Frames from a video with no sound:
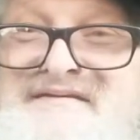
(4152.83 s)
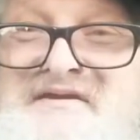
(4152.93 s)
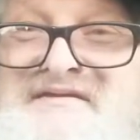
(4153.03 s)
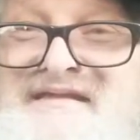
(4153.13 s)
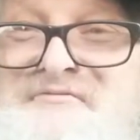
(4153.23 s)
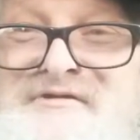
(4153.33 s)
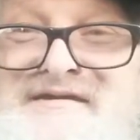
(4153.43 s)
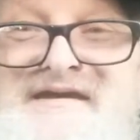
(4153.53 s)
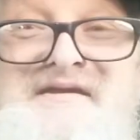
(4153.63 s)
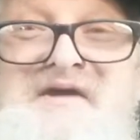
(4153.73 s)
He's like, what
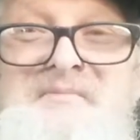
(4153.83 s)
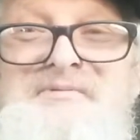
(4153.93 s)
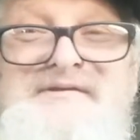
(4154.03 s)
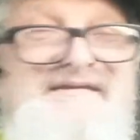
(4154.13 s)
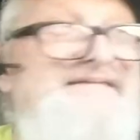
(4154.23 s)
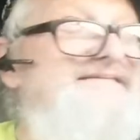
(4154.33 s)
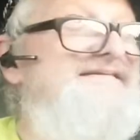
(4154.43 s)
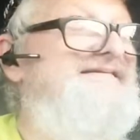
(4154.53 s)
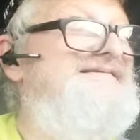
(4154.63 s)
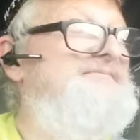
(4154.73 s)
kind of company is
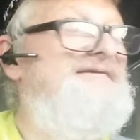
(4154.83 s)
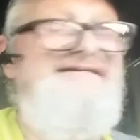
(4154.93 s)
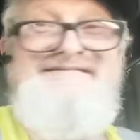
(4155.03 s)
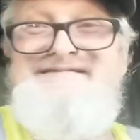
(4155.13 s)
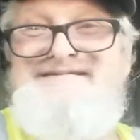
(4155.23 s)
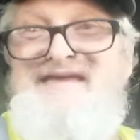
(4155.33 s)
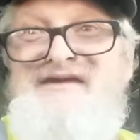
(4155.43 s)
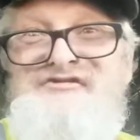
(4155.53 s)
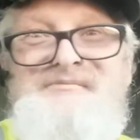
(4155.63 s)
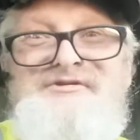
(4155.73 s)
this? It just
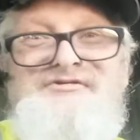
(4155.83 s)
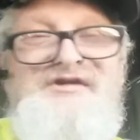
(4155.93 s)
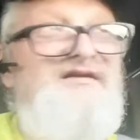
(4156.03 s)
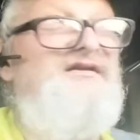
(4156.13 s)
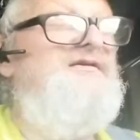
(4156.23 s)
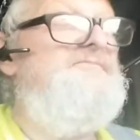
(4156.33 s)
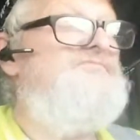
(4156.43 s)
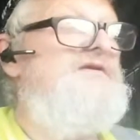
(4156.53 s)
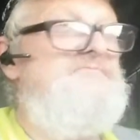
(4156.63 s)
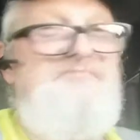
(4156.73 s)
gave him a truck.
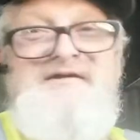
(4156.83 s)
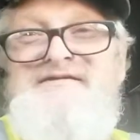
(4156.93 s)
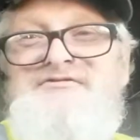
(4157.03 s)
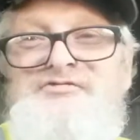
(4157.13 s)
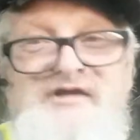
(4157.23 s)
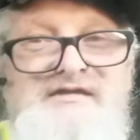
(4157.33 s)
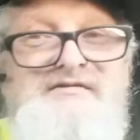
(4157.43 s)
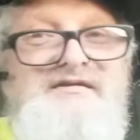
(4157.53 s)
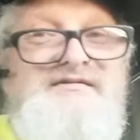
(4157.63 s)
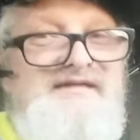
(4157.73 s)
But his trainer
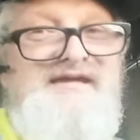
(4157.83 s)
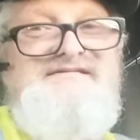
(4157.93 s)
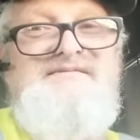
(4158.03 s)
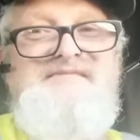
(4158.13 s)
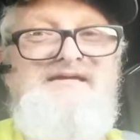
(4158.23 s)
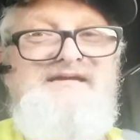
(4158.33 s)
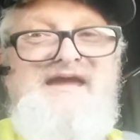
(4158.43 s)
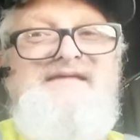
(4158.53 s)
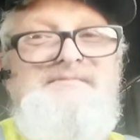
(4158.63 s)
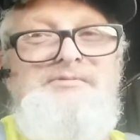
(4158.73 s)
didn't teach him that he
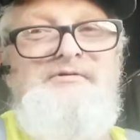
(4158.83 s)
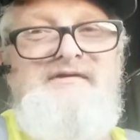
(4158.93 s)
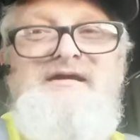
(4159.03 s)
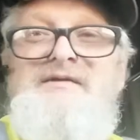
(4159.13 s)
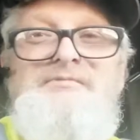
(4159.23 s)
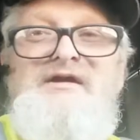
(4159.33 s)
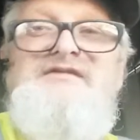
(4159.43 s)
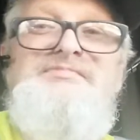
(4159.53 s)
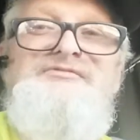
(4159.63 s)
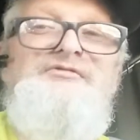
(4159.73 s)
had to pull the air brakes
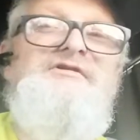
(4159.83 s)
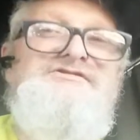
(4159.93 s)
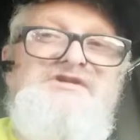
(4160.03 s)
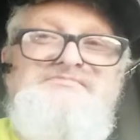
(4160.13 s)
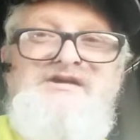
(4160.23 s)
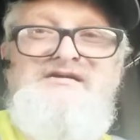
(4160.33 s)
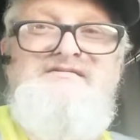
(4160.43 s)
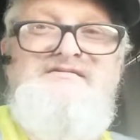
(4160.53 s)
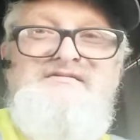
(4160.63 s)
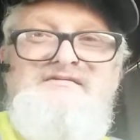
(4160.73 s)
before he jumped out.
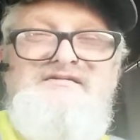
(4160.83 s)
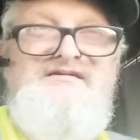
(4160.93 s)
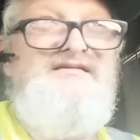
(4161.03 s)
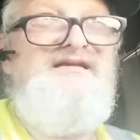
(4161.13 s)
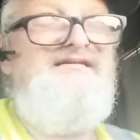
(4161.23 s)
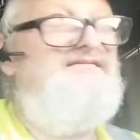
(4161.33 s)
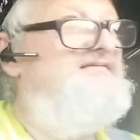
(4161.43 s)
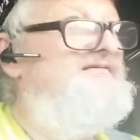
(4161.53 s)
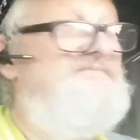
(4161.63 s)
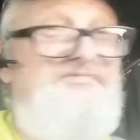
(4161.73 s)

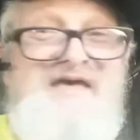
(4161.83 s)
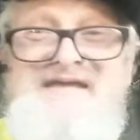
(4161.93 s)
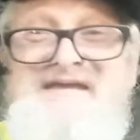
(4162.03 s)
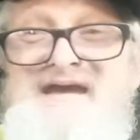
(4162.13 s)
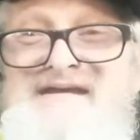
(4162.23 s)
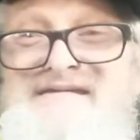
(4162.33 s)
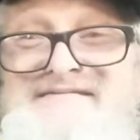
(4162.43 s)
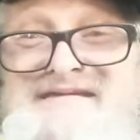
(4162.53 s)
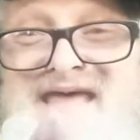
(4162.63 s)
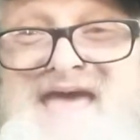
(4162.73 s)
That guy
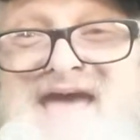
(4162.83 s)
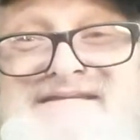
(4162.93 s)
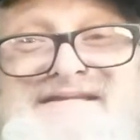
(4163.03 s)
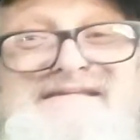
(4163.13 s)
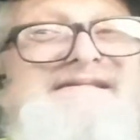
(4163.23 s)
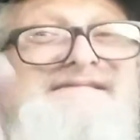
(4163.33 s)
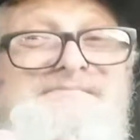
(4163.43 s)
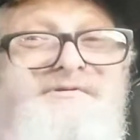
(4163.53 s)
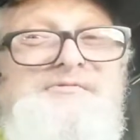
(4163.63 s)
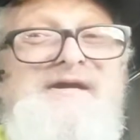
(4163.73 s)
is an accident to
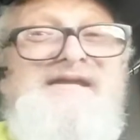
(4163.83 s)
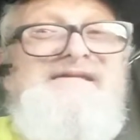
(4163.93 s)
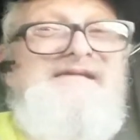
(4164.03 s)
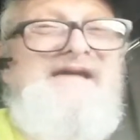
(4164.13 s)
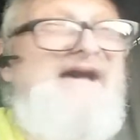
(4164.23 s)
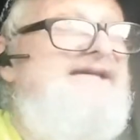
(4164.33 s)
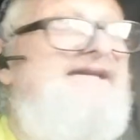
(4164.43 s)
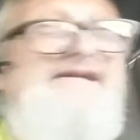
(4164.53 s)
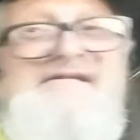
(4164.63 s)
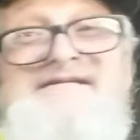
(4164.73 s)
be waiting. I
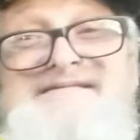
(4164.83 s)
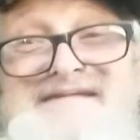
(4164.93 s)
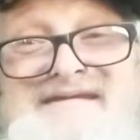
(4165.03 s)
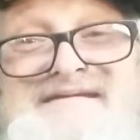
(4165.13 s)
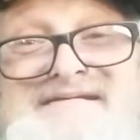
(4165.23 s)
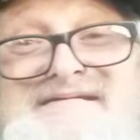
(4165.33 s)
guarantee you,